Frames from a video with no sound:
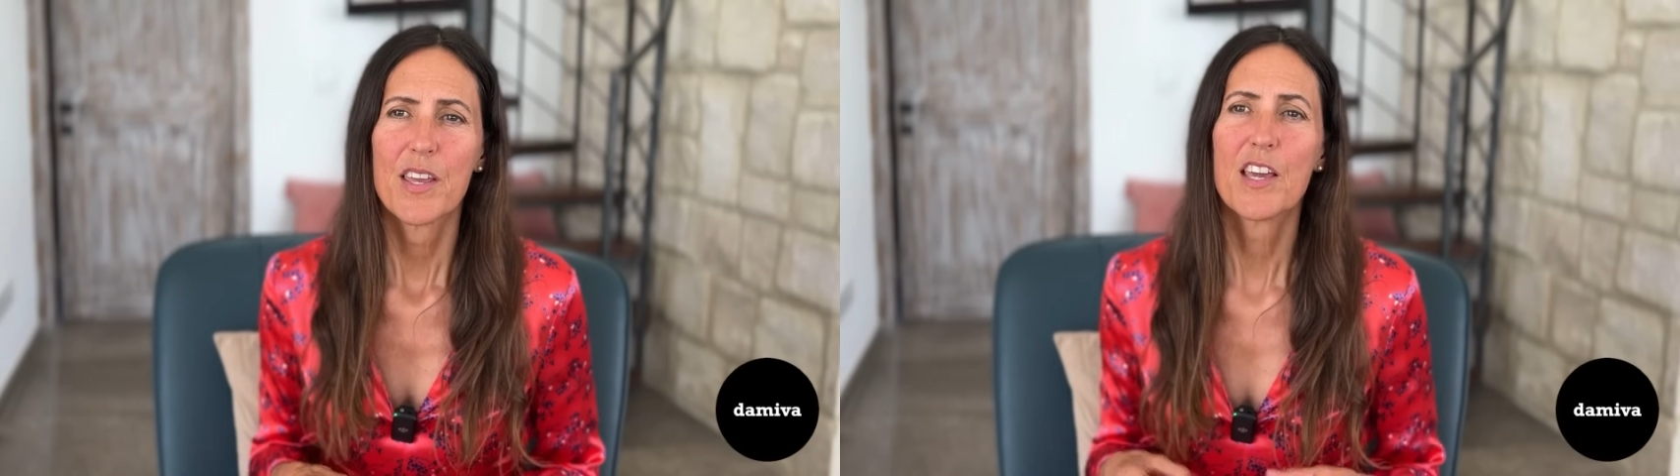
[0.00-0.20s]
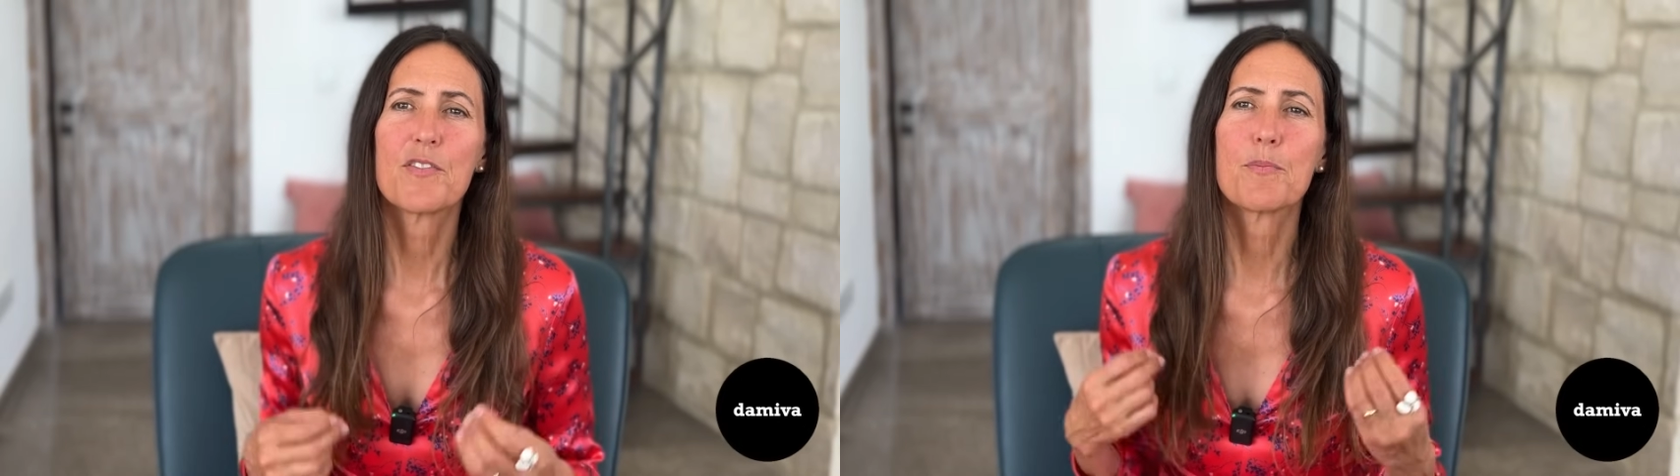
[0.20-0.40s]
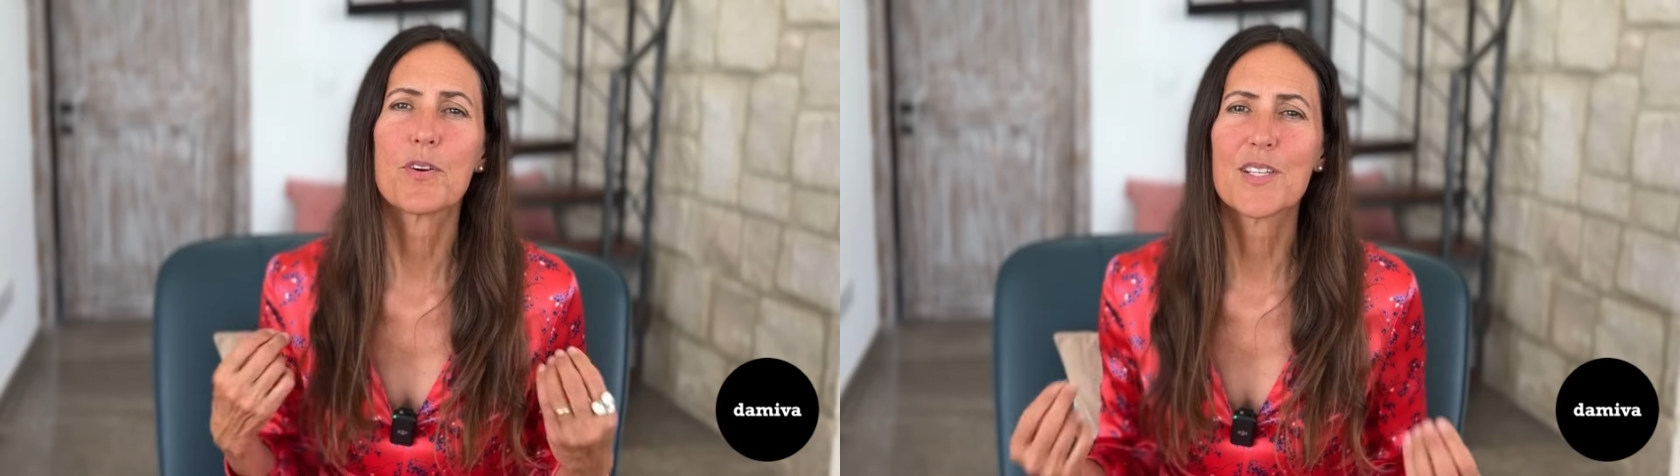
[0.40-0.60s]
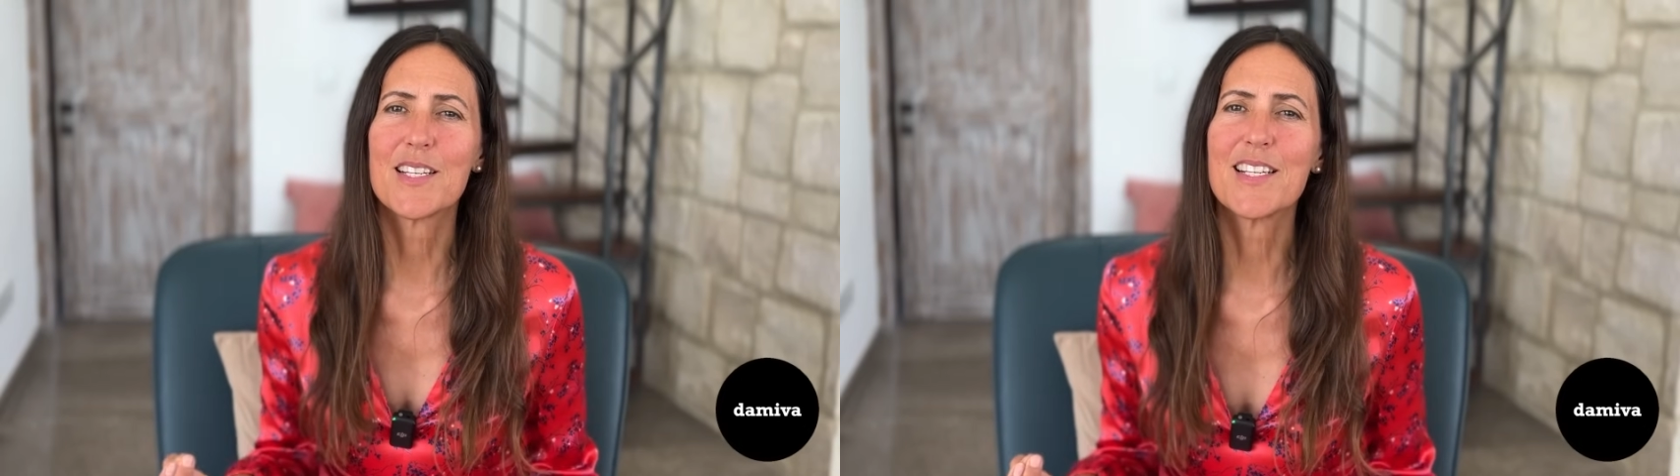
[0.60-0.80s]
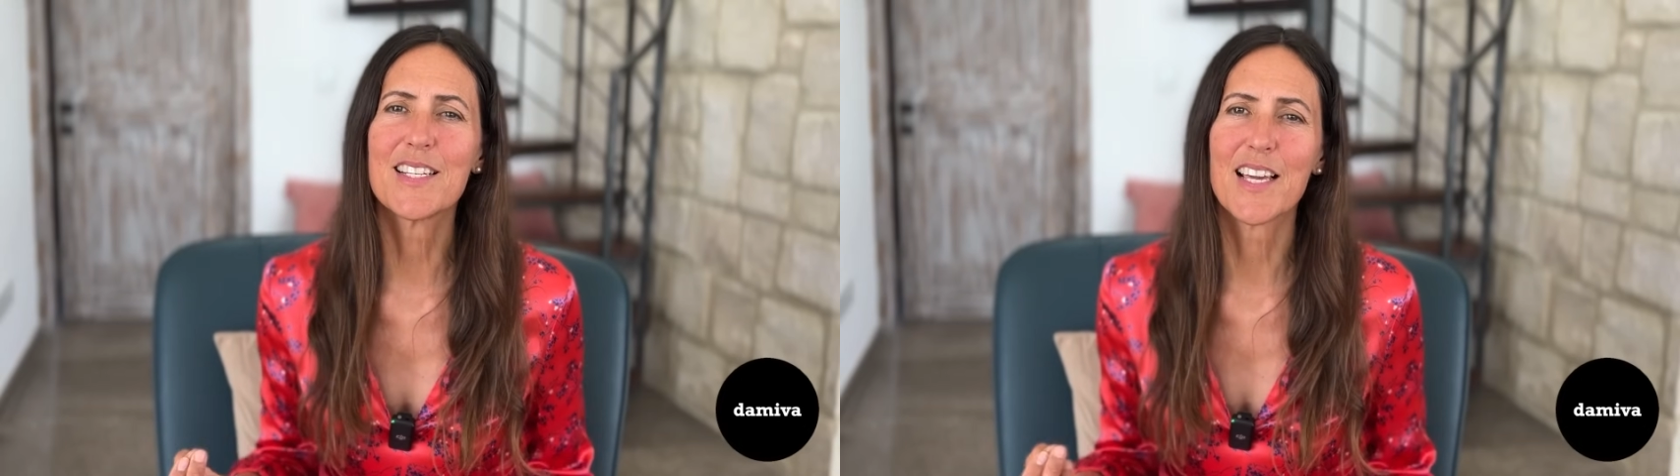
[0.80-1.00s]
If a person
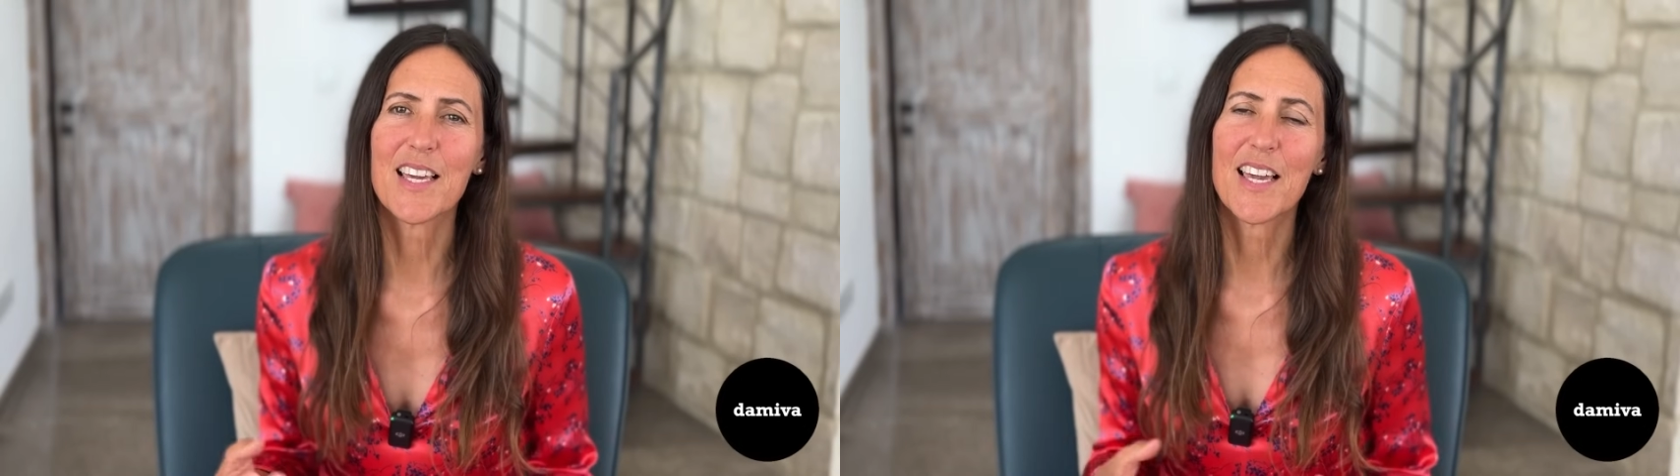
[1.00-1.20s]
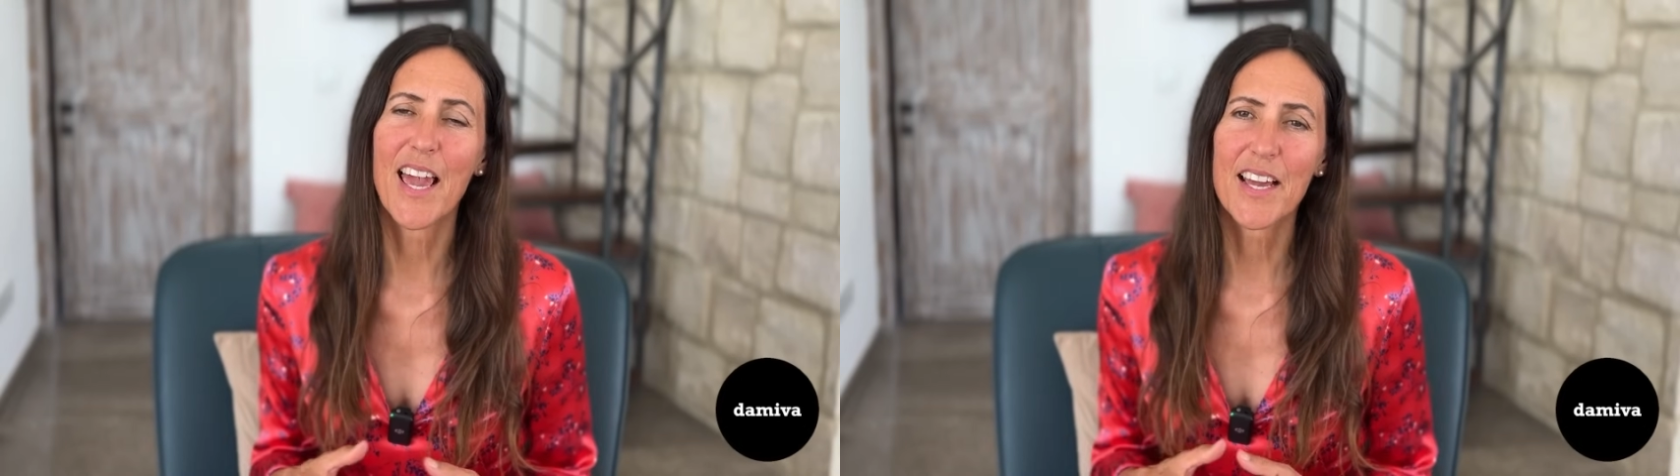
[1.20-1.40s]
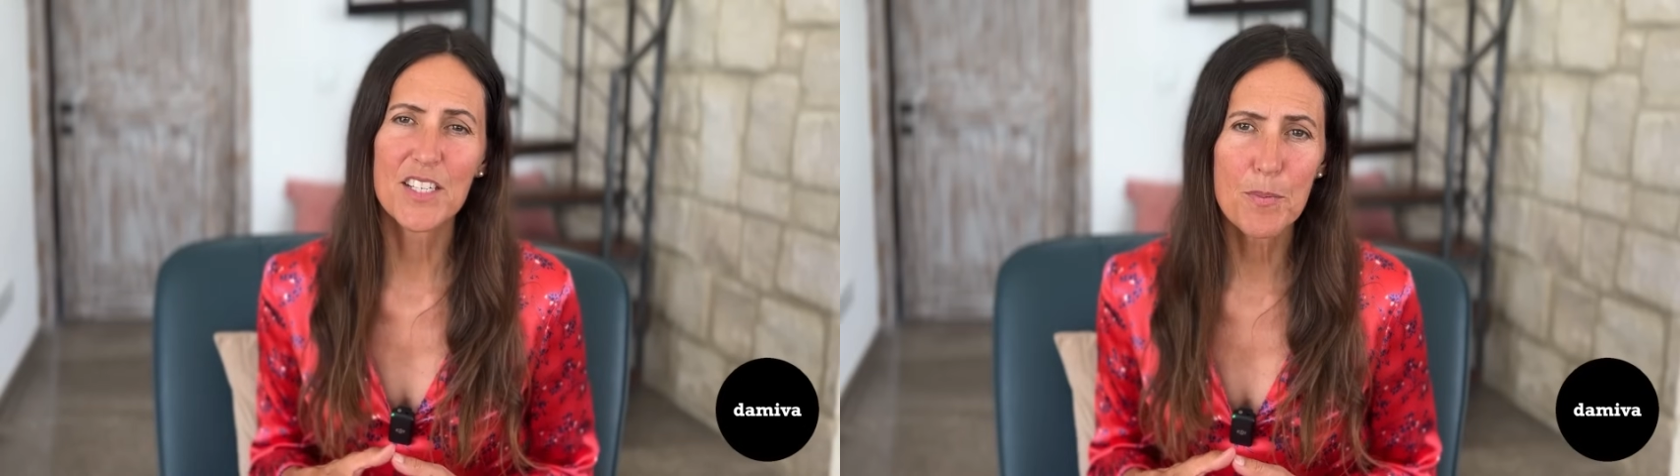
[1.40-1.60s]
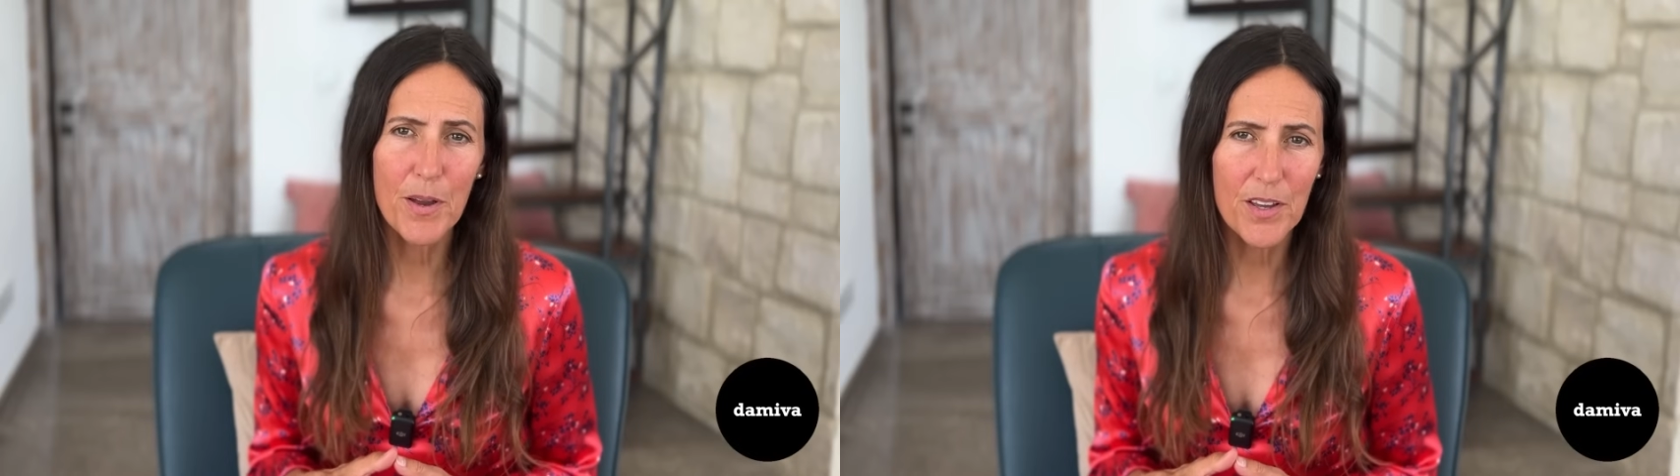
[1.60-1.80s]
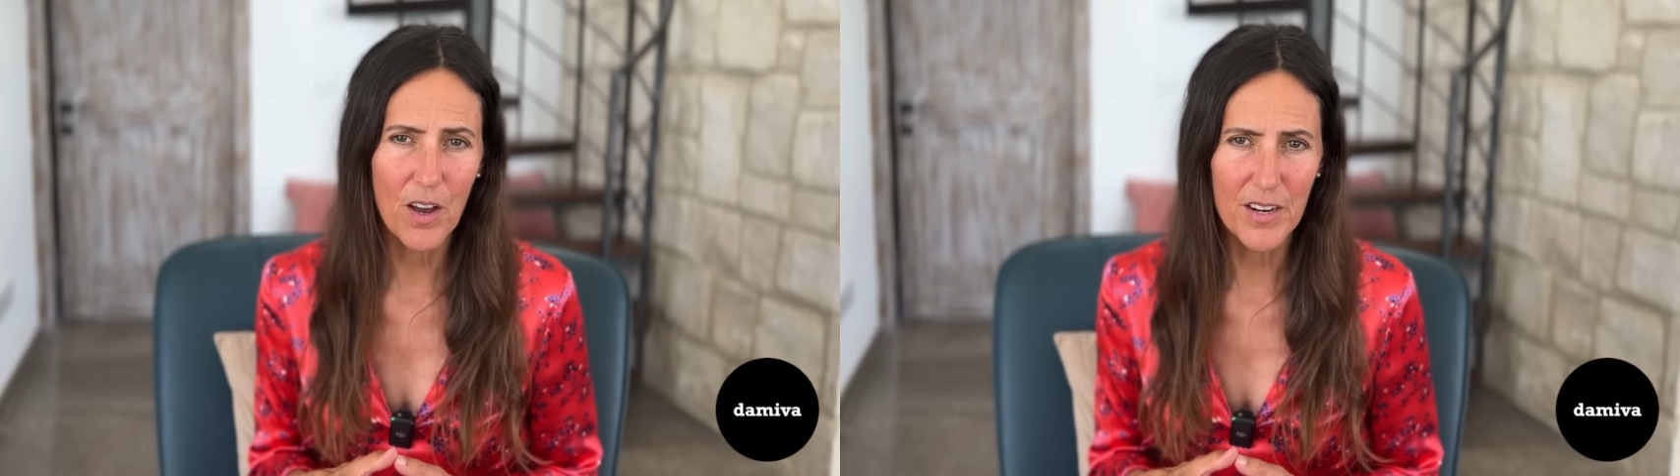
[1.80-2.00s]
is taking
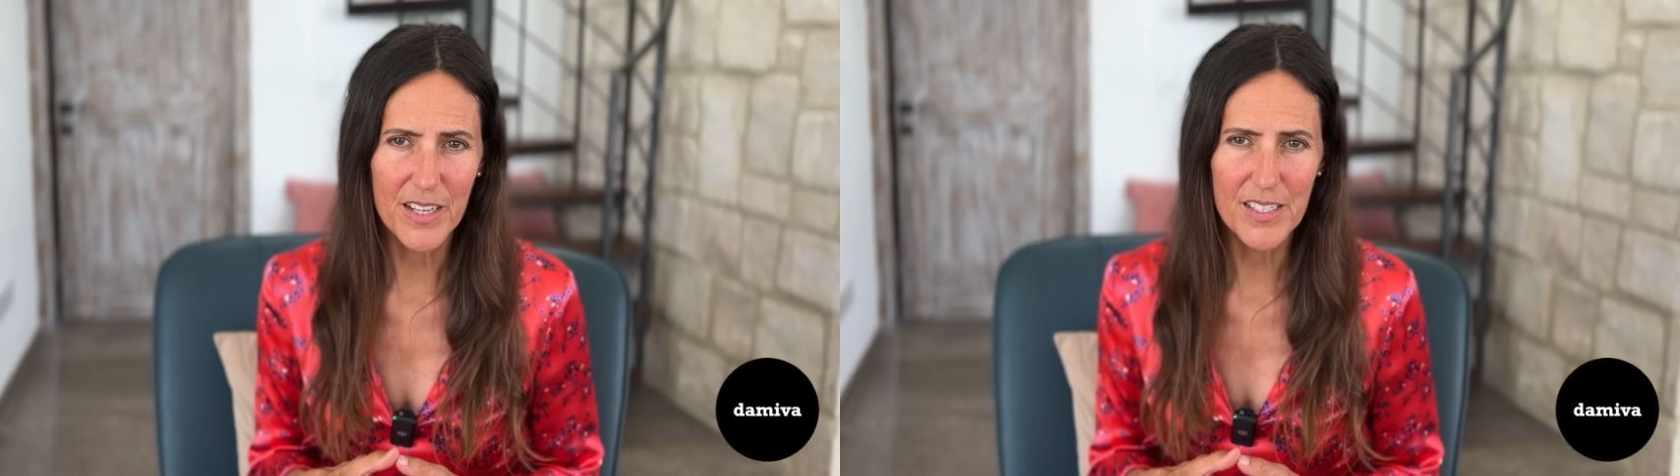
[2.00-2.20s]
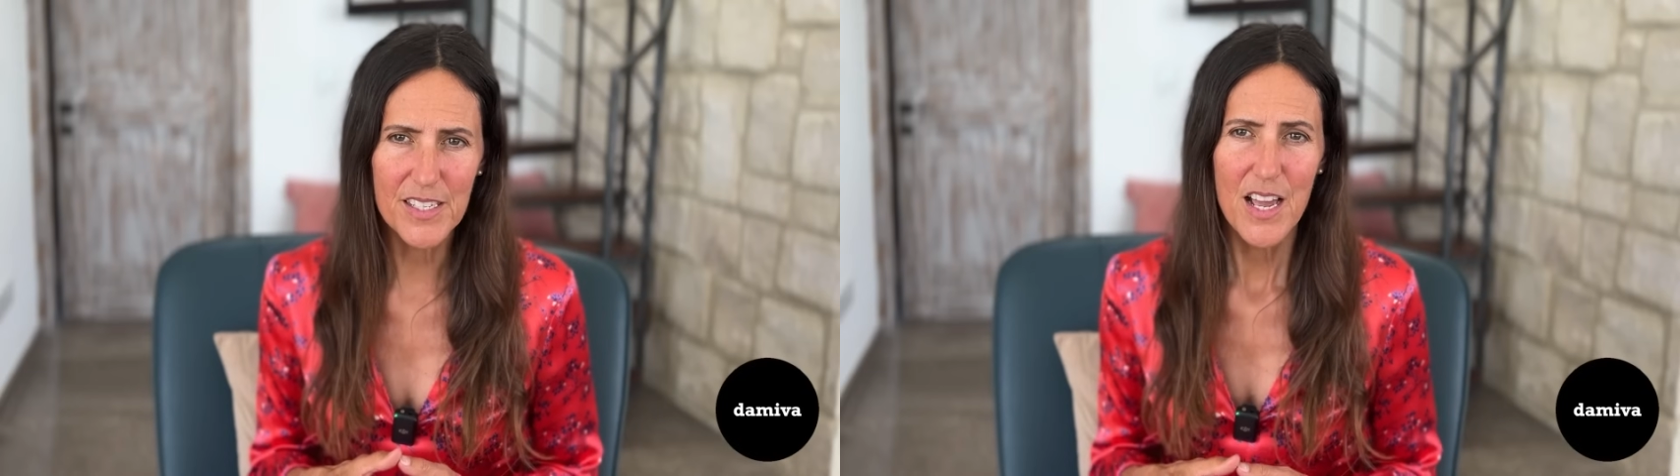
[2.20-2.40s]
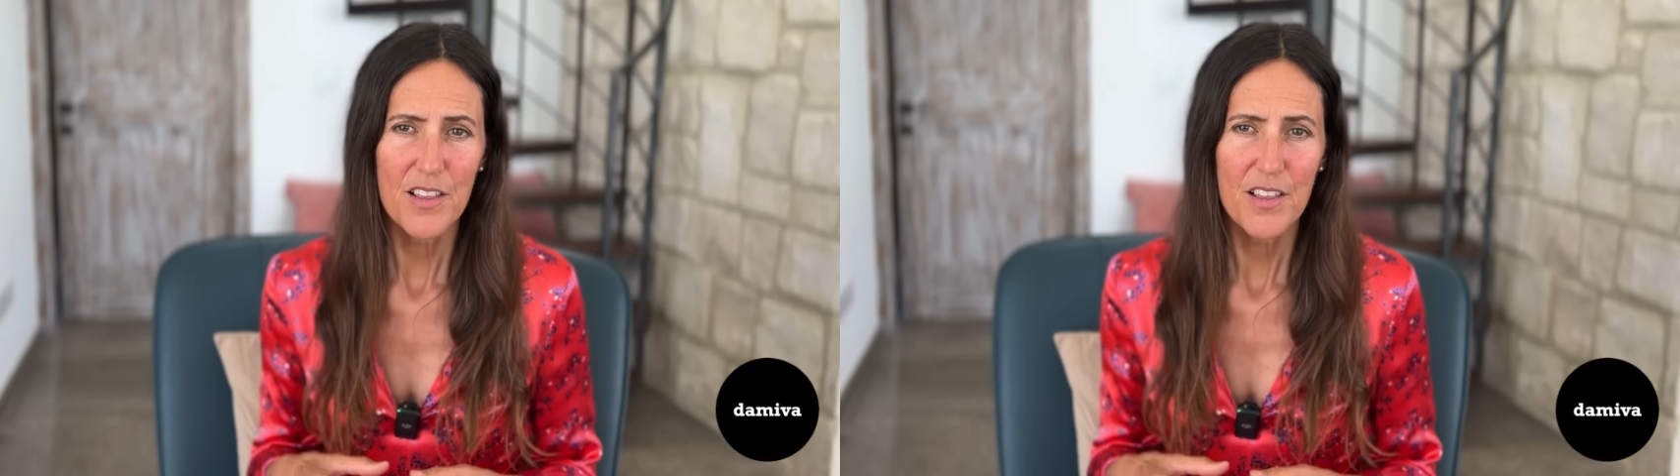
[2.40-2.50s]
antibiotics,